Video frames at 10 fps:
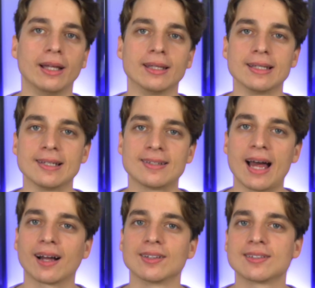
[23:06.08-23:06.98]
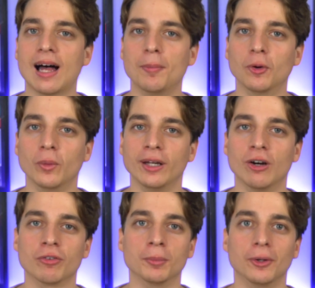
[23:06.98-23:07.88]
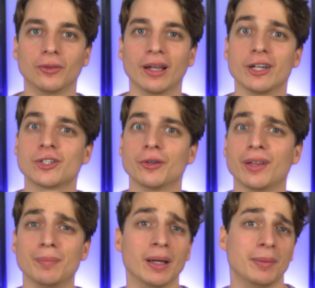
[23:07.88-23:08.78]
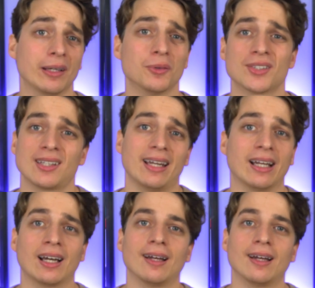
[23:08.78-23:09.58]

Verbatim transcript: And the SAG Ensemble win over Moonlight showed that maybe it was like